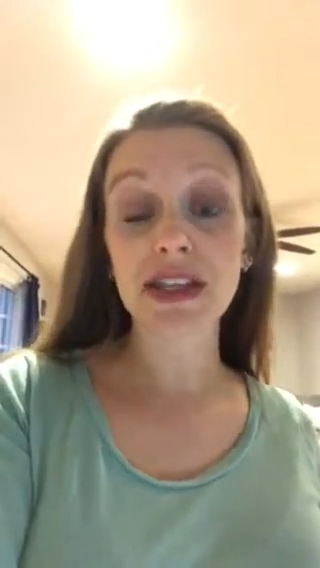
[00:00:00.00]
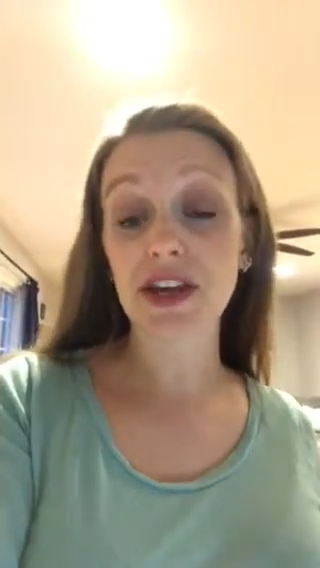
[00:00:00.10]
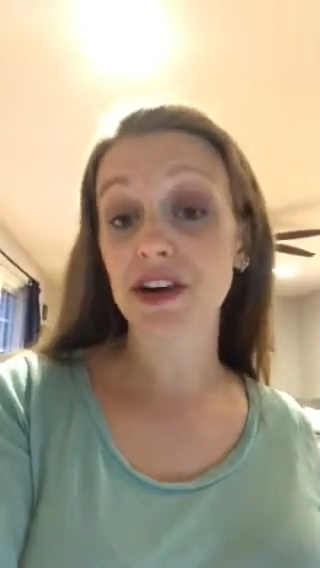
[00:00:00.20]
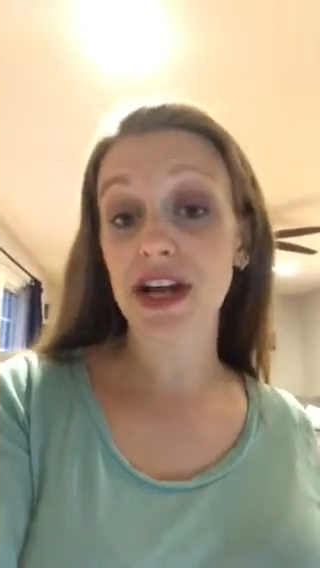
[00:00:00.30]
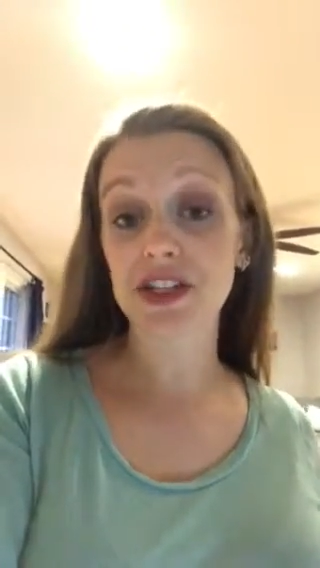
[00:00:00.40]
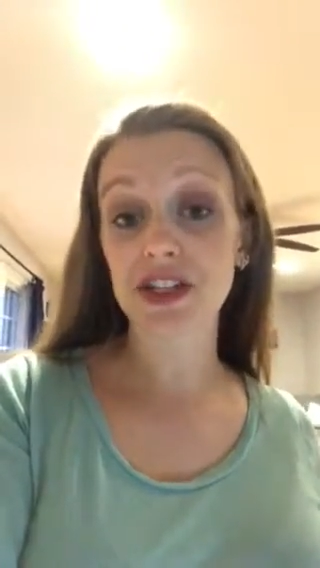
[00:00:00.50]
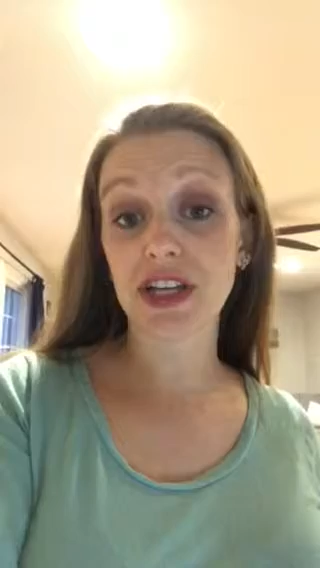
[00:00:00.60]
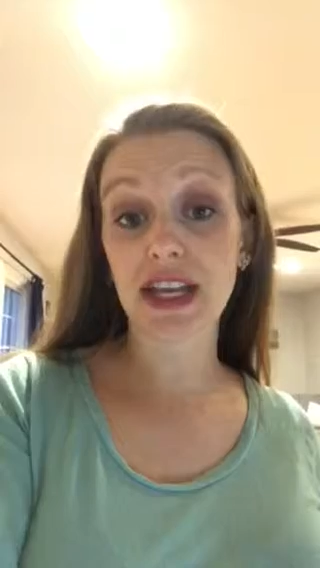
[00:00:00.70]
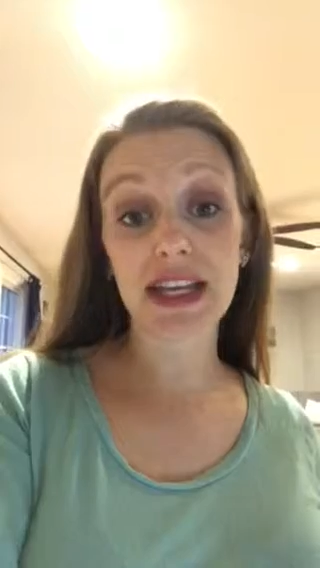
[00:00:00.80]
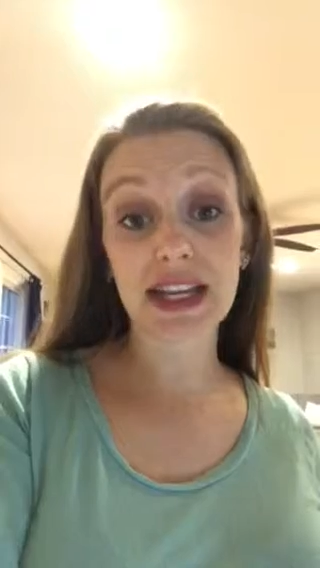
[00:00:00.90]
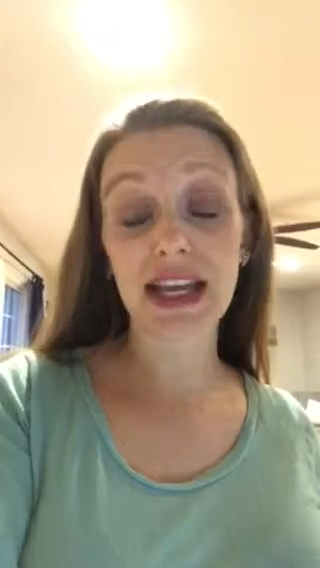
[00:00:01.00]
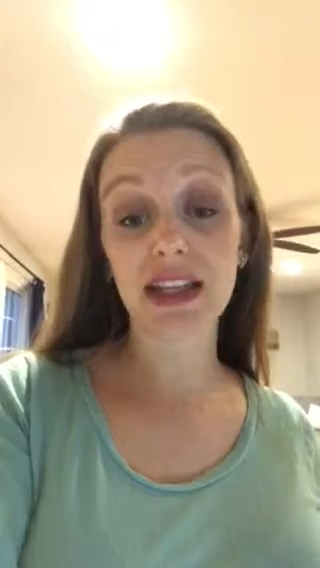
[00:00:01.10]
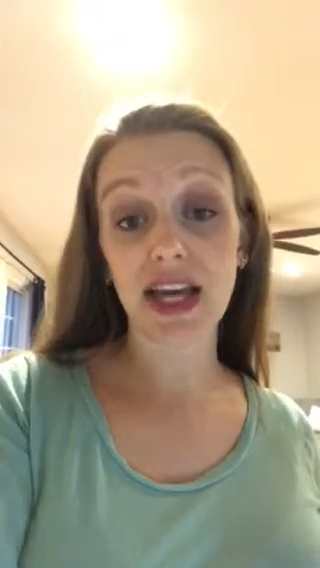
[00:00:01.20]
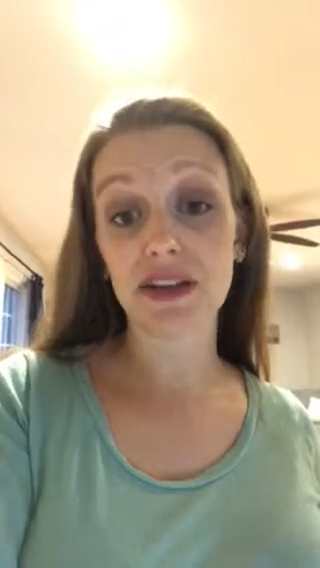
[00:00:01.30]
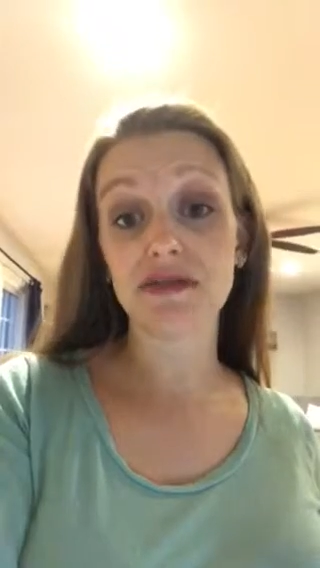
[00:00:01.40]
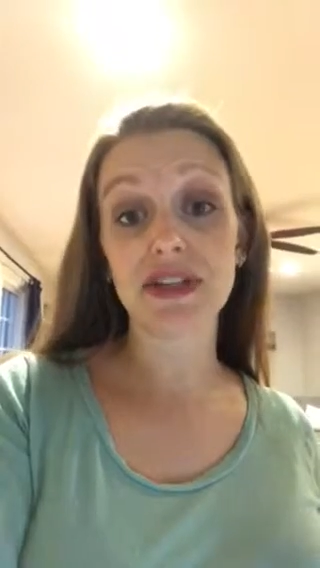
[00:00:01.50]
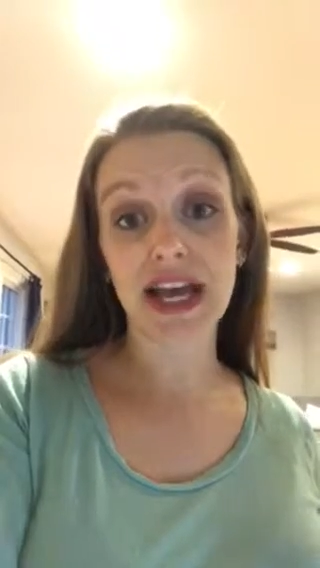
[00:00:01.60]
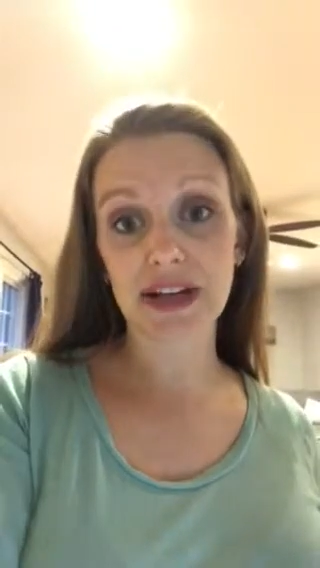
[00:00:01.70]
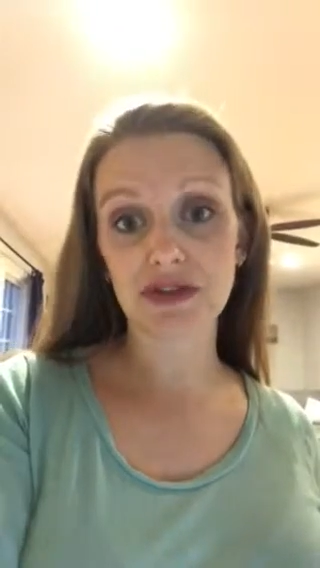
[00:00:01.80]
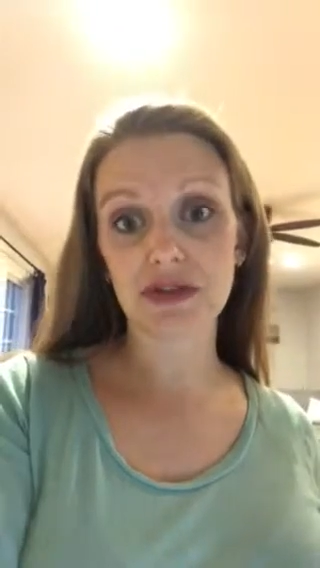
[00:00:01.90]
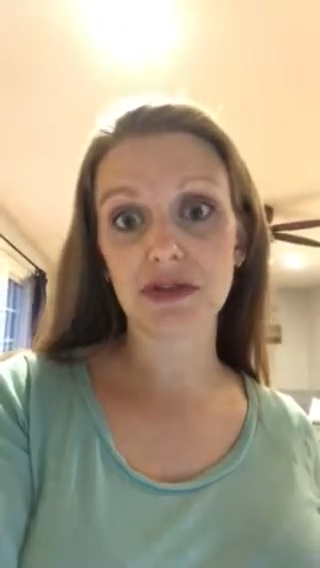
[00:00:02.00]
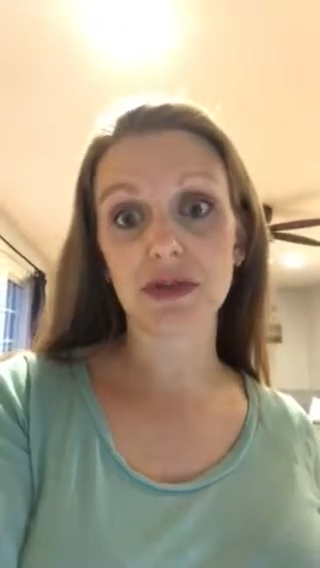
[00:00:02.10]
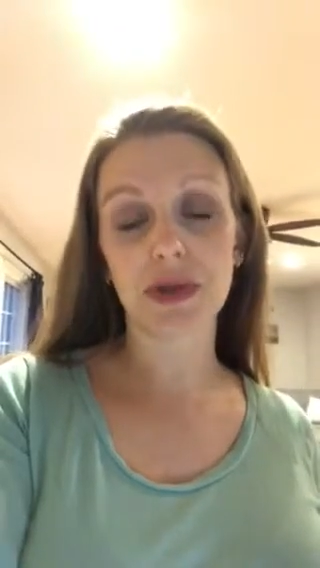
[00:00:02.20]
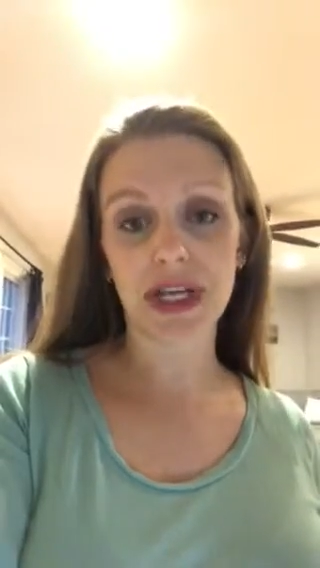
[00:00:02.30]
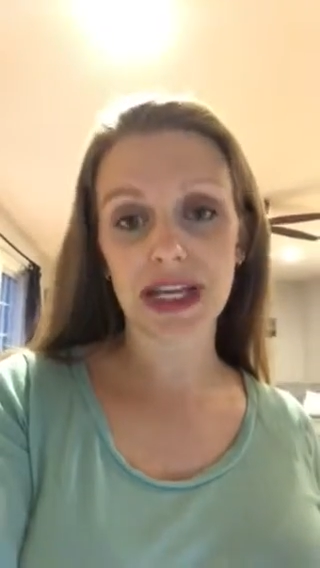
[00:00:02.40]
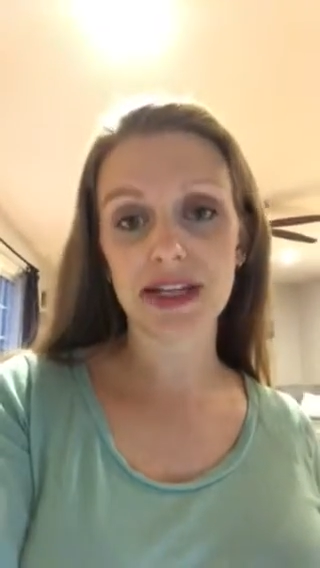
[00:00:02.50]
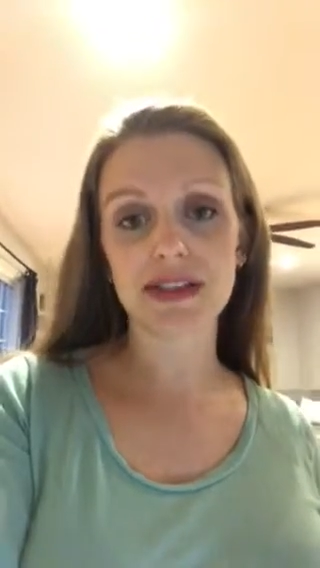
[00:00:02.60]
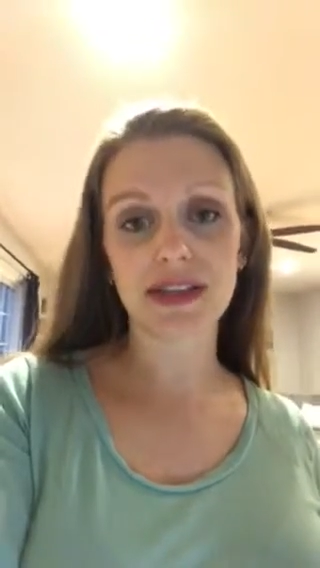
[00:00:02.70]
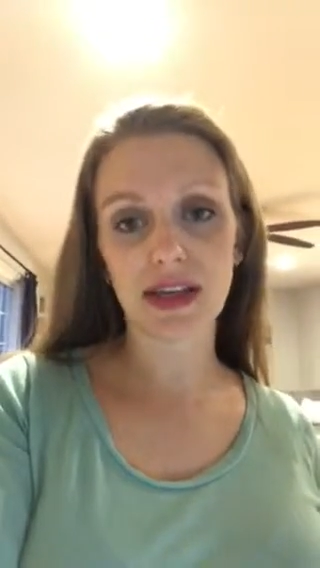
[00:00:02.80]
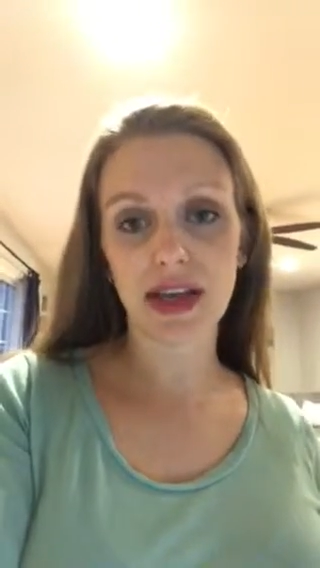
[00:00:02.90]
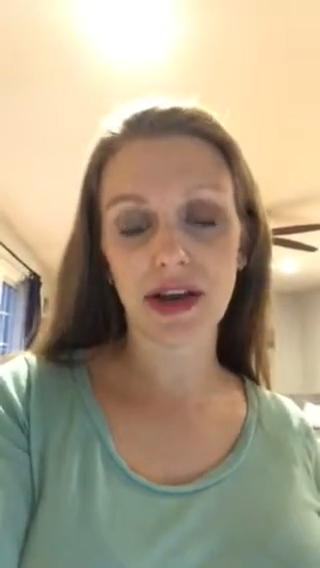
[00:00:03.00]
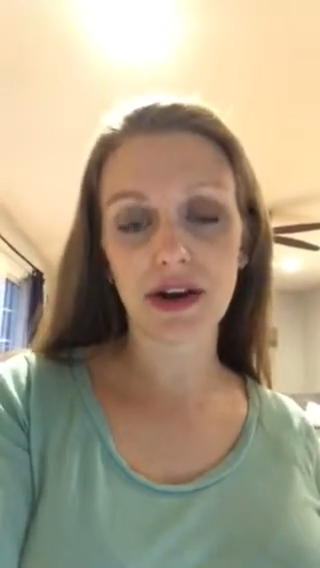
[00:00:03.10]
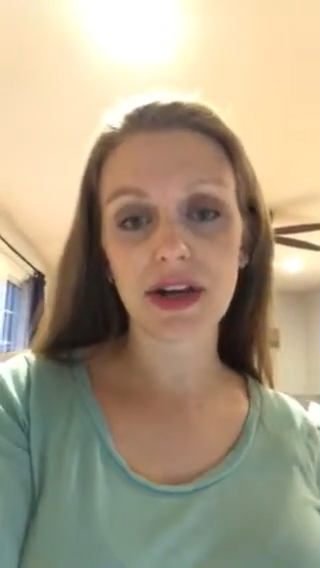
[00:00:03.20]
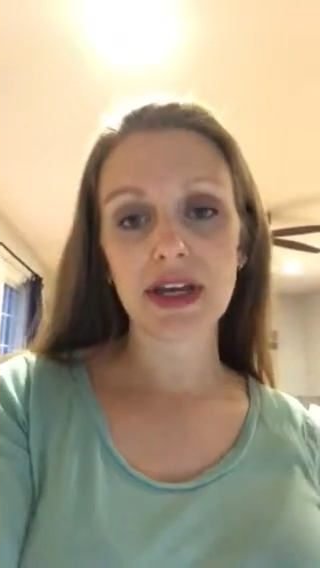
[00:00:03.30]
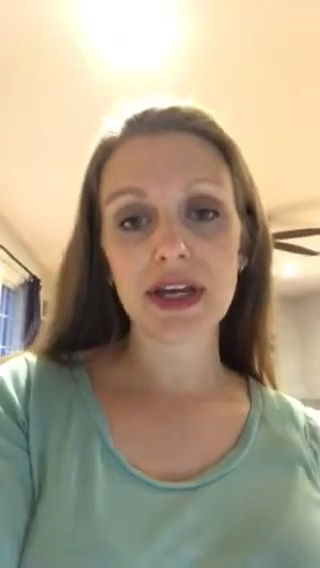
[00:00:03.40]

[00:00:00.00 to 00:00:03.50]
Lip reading: They are actually in a lot of natural organic skincare